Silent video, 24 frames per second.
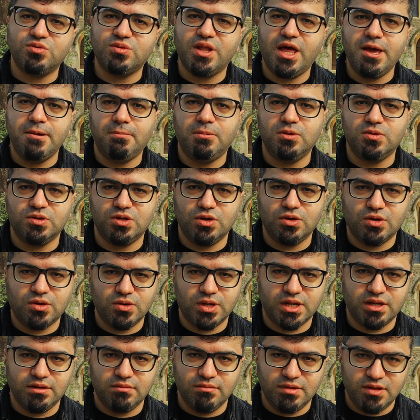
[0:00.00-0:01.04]
label you
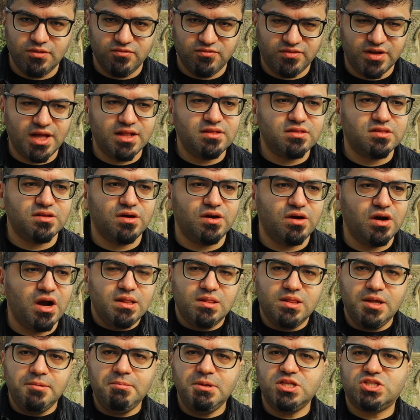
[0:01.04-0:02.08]
can invent there
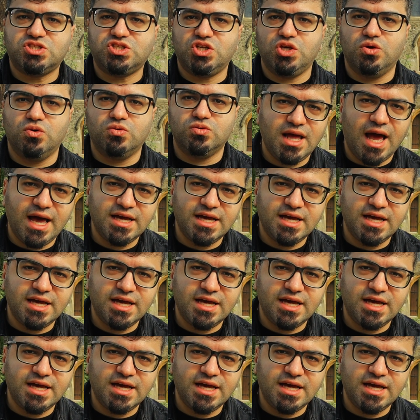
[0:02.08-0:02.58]
limits you.